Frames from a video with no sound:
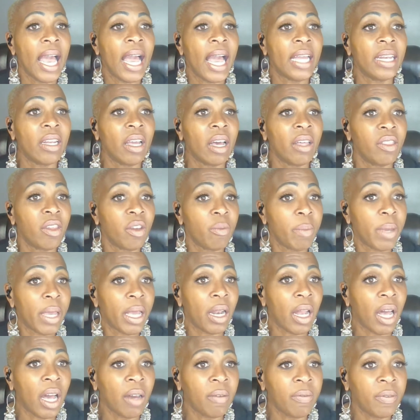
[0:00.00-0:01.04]
Another
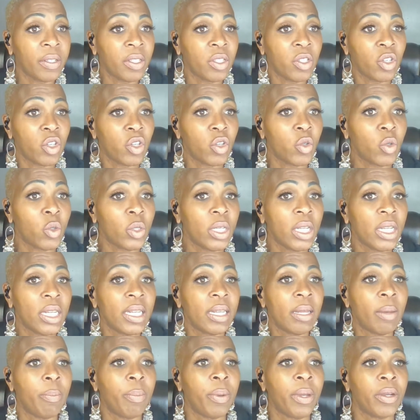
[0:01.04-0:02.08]
male officer who
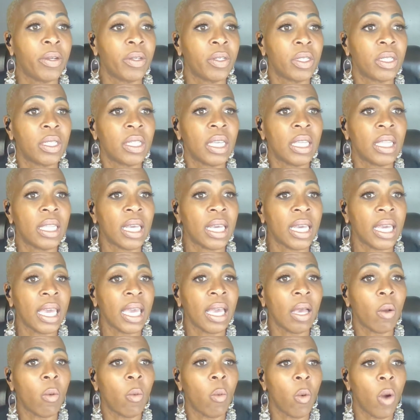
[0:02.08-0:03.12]
didn't appear to see the
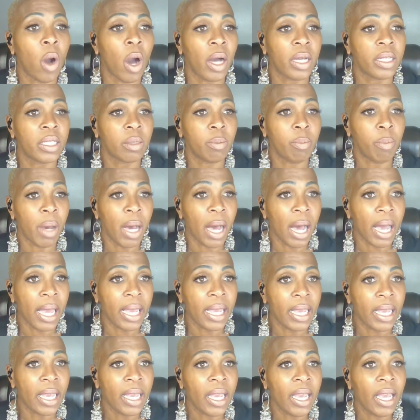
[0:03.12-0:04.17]
kick walks
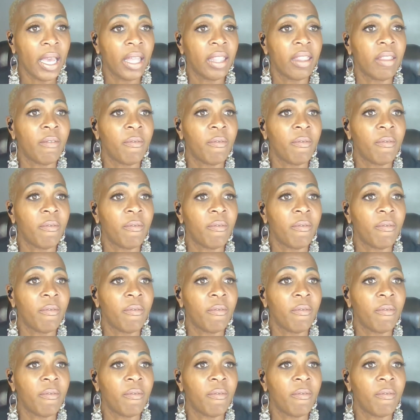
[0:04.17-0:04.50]
by. The